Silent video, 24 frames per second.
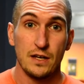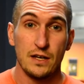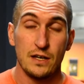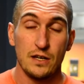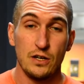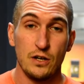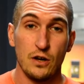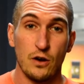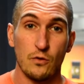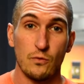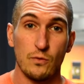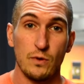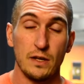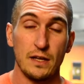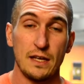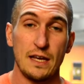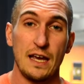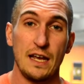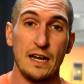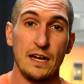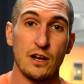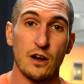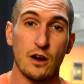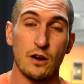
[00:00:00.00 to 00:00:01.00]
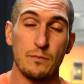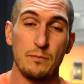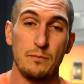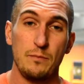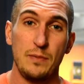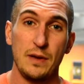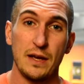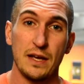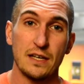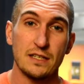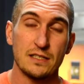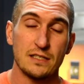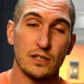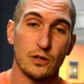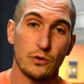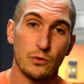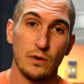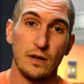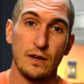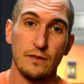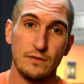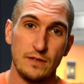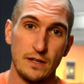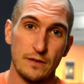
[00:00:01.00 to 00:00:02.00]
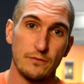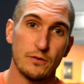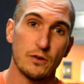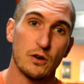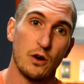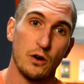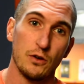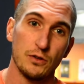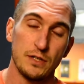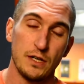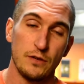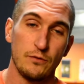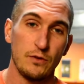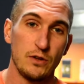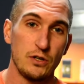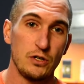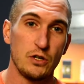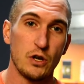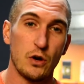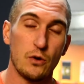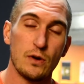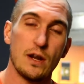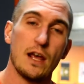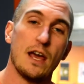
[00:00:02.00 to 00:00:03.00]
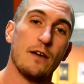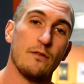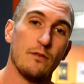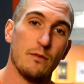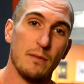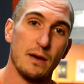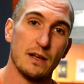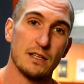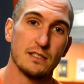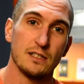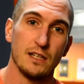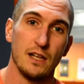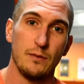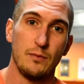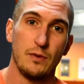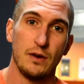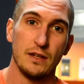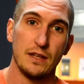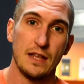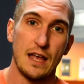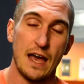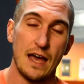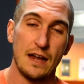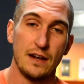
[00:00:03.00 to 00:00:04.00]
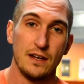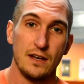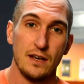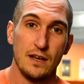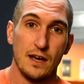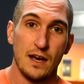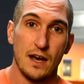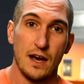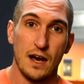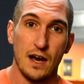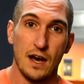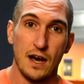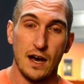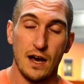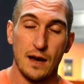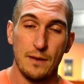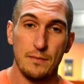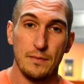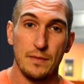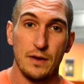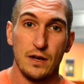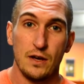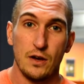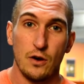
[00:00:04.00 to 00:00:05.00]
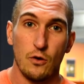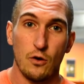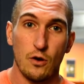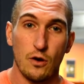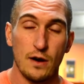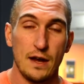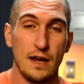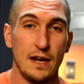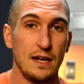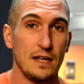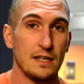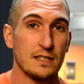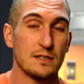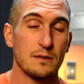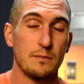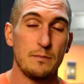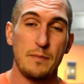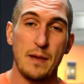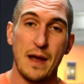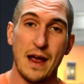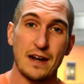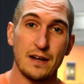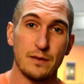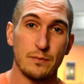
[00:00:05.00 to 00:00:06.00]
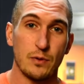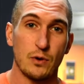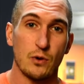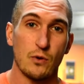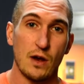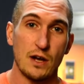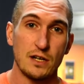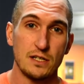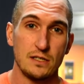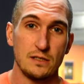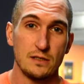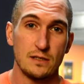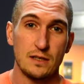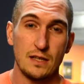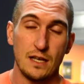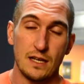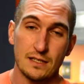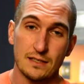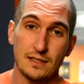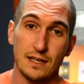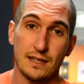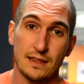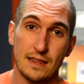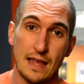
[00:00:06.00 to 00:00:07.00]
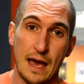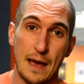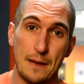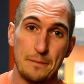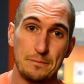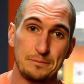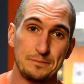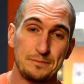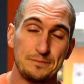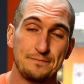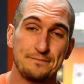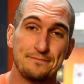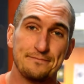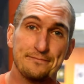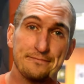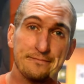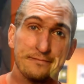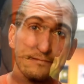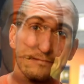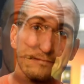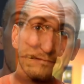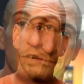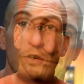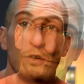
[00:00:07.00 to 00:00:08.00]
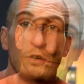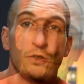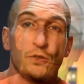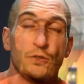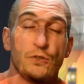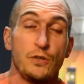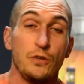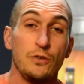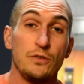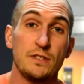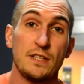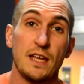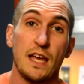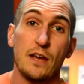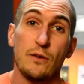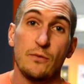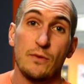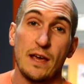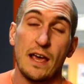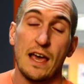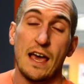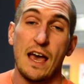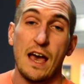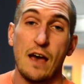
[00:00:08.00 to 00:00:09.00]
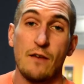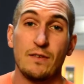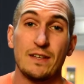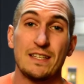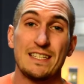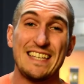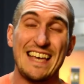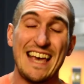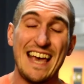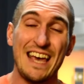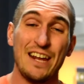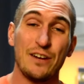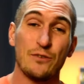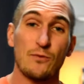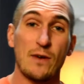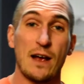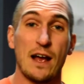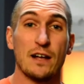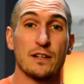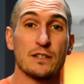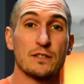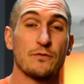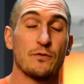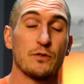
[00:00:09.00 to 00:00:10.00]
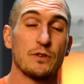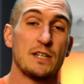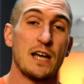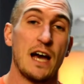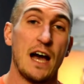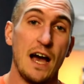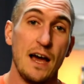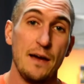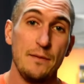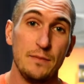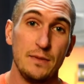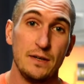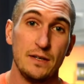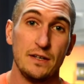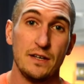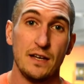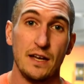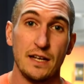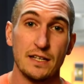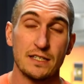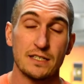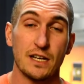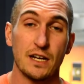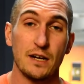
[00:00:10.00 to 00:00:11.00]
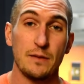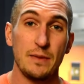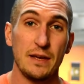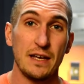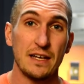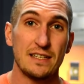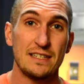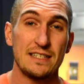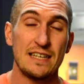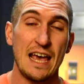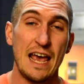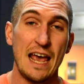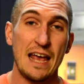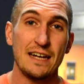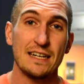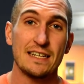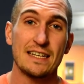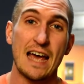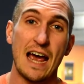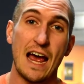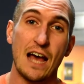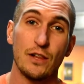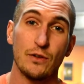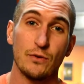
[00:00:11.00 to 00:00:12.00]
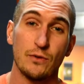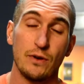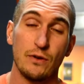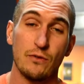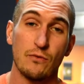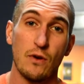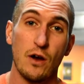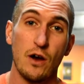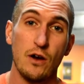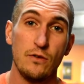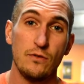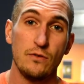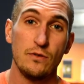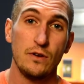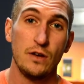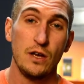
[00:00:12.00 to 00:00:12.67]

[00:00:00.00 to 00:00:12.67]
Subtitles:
really hitting our biggest degree of difficulty if we don't have a muscle up on that, or hitting some banded progressions and things like that. Tuesday, we have 10 rounds for time. It's gonna be a 10 calorie row,